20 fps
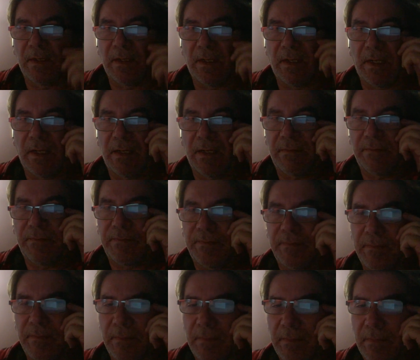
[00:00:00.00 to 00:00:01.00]
Um,
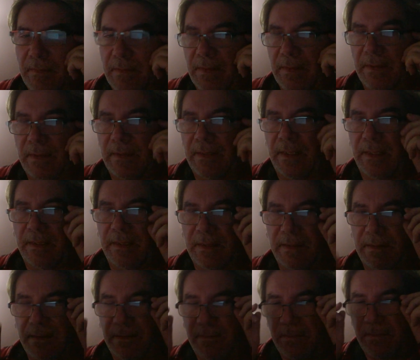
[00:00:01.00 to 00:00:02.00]
yeah,
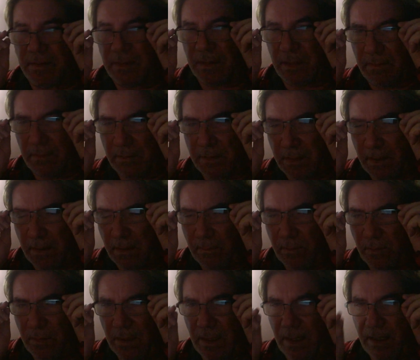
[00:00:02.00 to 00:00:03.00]
it was
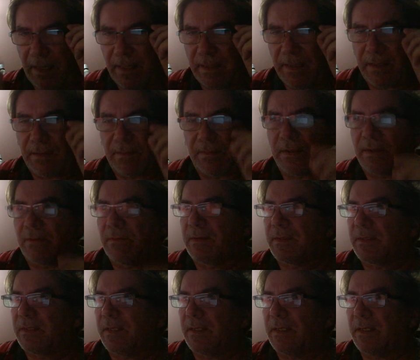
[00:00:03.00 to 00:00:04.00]
terrible. I don't want to go
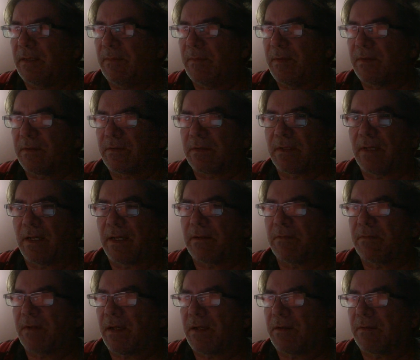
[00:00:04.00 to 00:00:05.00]
into the emails.
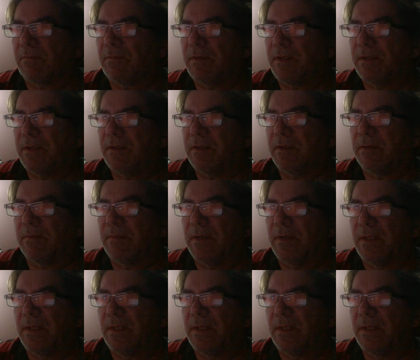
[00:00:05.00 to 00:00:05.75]
I could read you them.